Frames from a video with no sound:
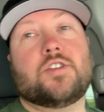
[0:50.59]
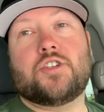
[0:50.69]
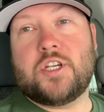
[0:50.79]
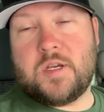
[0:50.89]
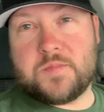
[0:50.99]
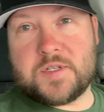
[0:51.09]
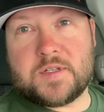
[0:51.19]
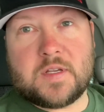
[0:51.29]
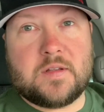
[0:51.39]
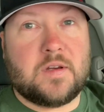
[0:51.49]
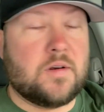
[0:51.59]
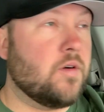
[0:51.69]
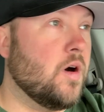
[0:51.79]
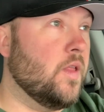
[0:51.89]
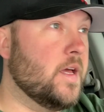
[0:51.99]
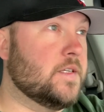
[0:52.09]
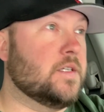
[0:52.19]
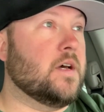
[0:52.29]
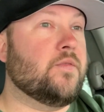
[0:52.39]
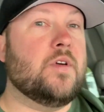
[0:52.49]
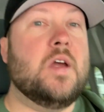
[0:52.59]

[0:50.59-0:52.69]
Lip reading: Jeeps, you know, all that stuff.